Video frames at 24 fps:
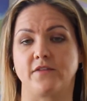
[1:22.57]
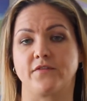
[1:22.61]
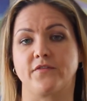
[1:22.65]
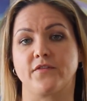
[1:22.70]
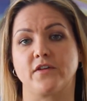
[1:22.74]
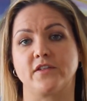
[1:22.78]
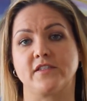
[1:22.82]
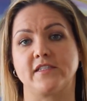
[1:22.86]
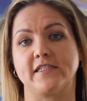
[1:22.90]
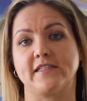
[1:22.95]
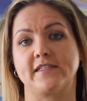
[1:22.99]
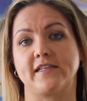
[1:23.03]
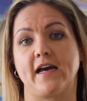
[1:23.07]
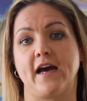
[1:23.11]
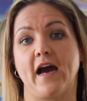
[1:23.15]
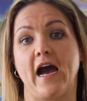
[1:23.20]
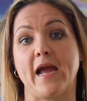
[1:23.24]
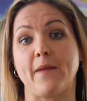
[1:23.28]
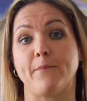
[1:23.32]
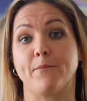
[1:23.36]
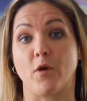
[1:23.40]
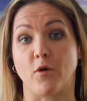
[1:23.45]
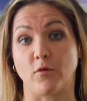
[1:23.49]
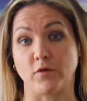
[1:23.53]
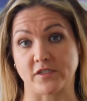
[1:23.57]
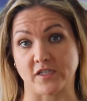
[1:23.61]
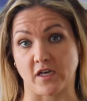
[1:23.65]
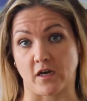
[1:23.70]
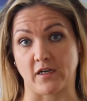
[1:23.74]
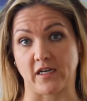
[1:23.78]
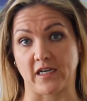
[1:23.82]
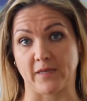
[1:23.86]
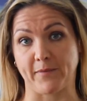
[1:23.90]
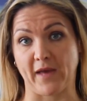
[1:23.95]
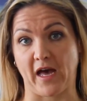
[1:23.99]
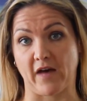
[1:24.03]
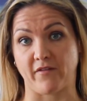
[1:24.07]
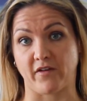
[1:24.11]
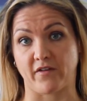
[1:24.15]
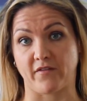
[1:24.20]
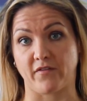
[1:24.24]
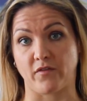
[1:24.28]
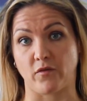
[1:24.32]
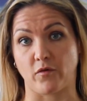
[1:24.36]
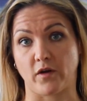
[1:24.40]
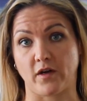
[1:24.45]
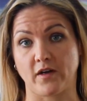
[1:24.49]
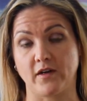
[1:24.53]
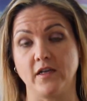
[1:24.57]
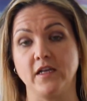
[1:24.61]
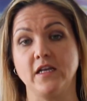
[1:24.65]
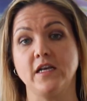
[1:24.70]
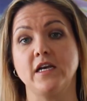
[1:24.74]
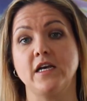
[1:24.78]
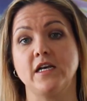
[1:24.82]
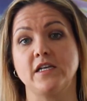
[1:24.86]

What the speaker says: The first is a hypotonic pelvic floor.